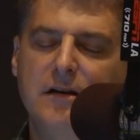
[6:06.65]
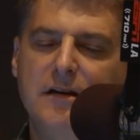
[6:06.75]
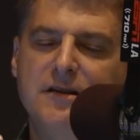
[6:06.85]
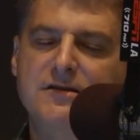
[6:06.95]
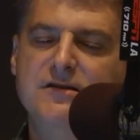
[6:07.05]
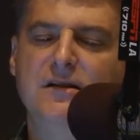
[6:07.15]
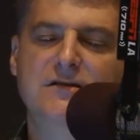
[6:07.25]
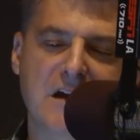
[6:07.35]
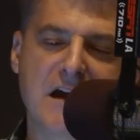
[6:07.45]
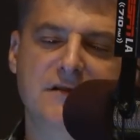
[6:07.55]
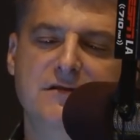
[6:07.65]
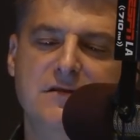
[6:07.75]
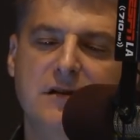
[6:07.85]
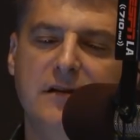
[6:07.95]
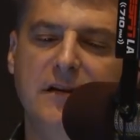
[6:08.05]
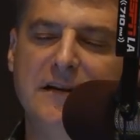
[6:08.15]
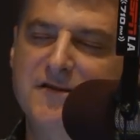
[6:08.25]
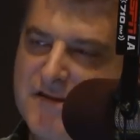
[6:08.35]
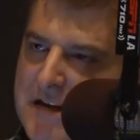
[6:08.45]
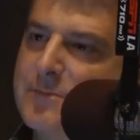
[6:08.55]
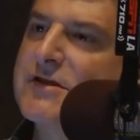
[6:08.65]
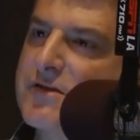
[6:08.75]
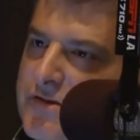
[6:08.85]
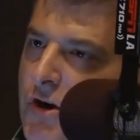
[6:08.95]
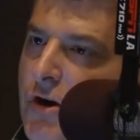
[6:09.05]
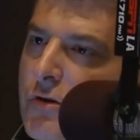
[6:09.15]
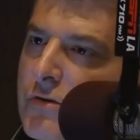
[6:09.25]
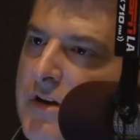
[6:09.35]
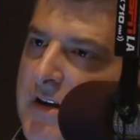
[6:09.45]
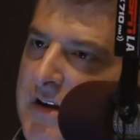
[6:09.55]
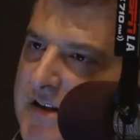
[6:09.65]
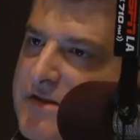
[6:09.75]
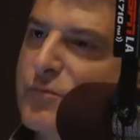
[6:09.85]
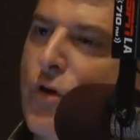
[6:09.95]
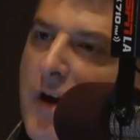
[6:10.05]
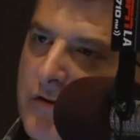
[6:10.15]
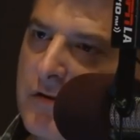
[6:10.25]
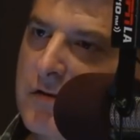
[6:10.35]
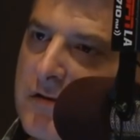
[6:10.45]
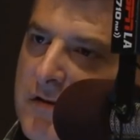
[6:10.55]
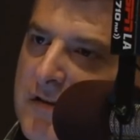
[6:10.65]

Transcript: His success, it seems as though his brother